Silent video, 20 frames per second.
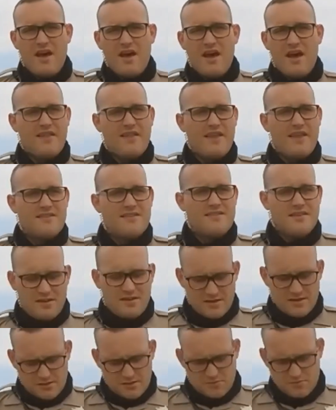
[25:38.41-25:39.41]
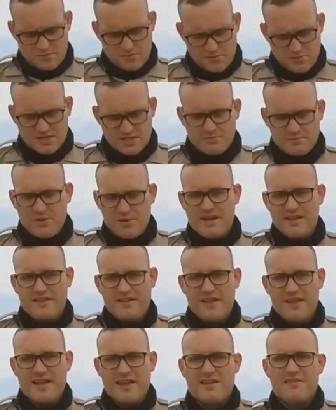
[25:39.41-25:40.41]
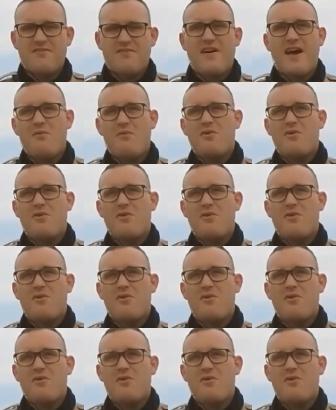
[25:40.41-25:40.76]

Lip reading: I like to explain it like if I